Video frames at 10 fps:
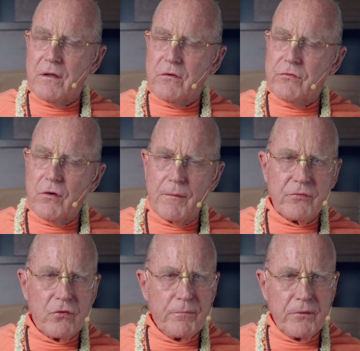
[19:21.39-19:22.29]
describes
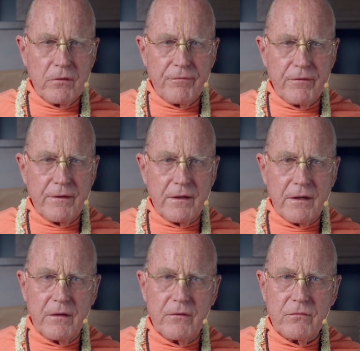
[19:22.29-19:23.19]
so beautifully
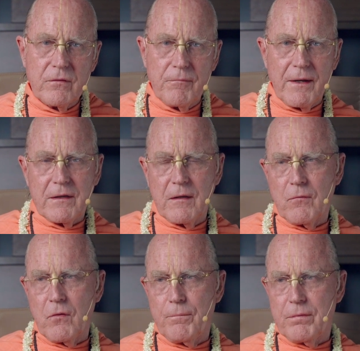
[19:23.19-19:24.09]
in his magnum
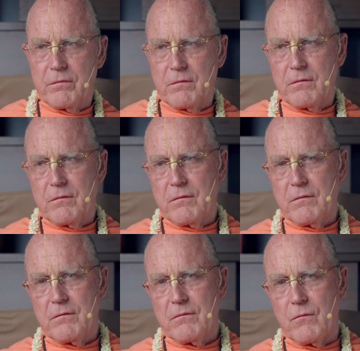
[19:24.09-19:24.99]
opus.
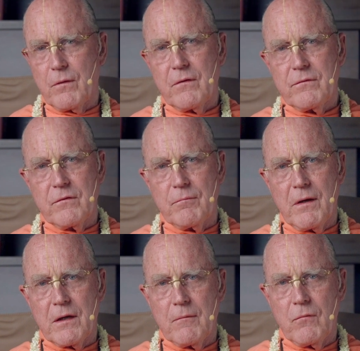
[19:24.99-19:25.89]
What is his
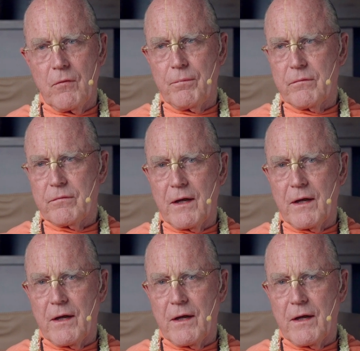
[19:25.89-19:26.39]
magnum opus?